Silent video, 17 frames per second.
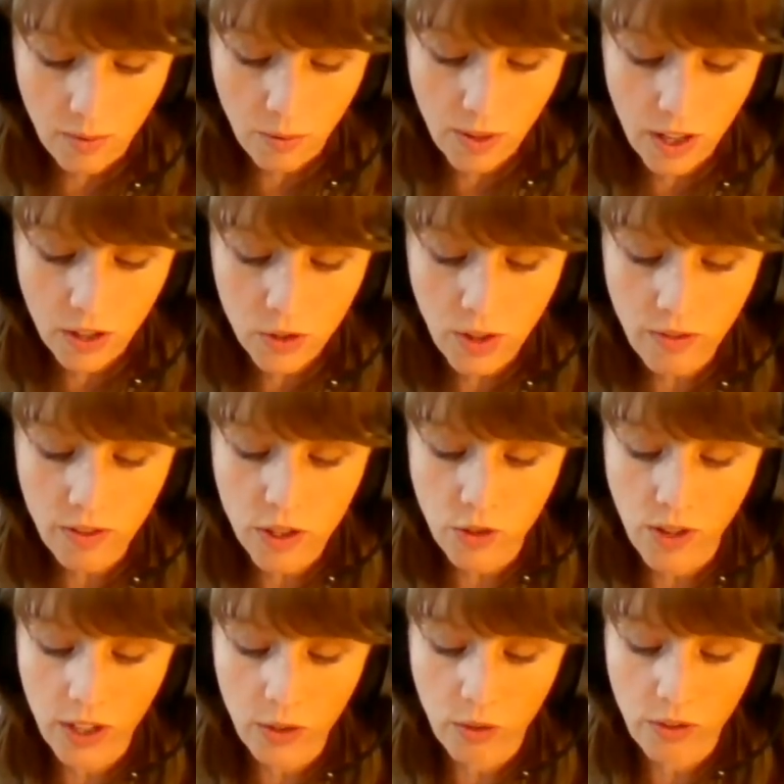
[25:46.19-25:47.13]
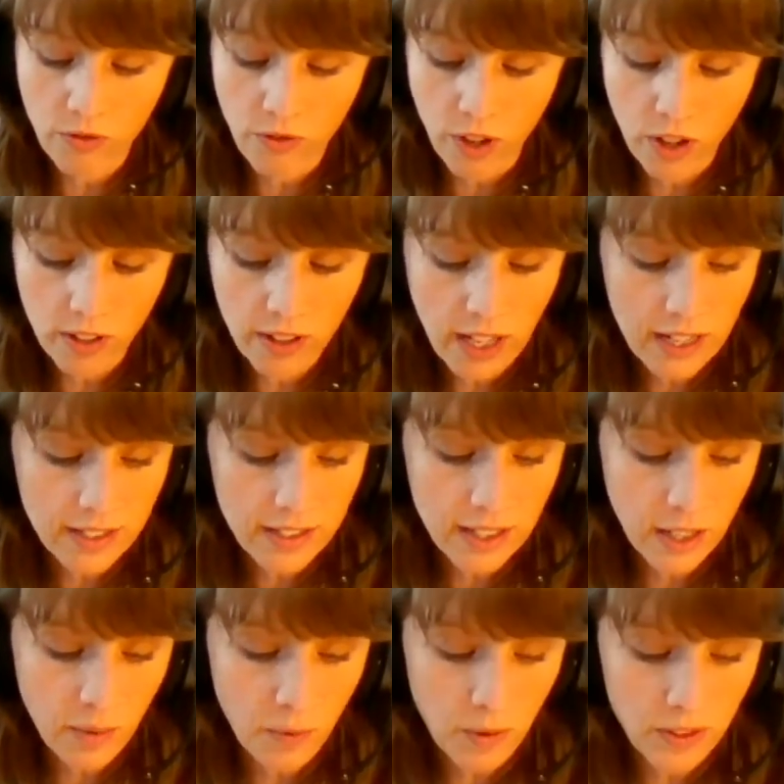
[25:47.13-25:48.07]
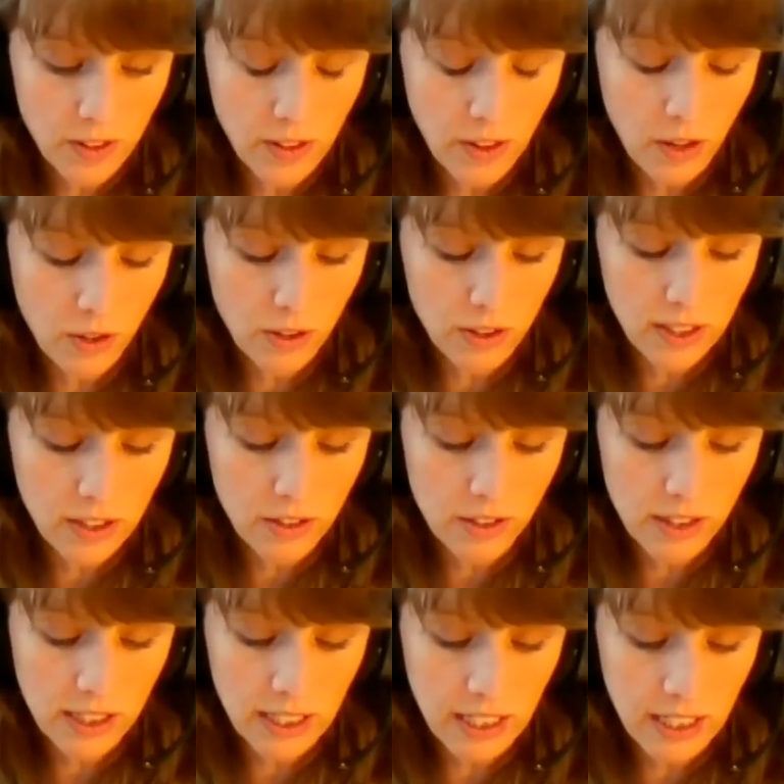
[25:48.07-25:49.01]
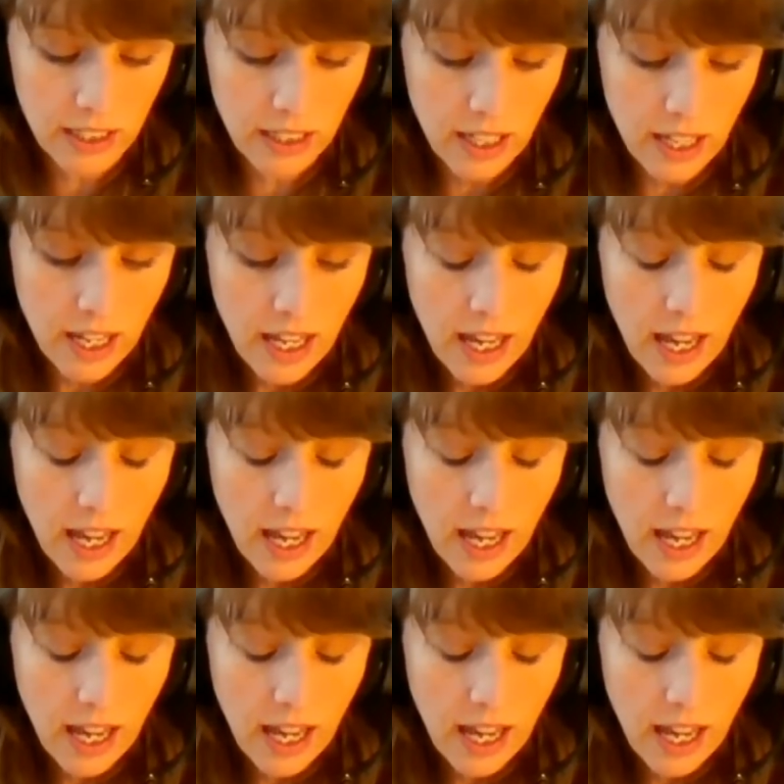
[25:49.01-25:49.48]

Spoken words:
We also have a direct referral line set up with the local legal clinic,